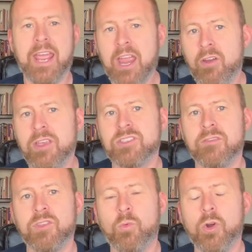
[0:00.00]
areas
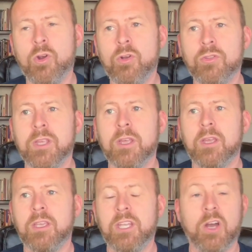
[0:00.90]
of the world,
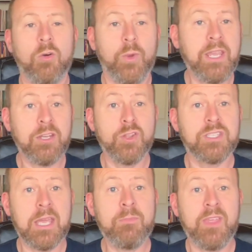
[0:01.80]
you know, we can do the
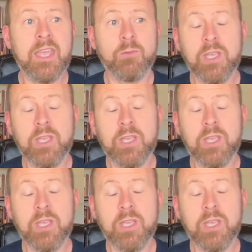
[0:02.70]
same thing.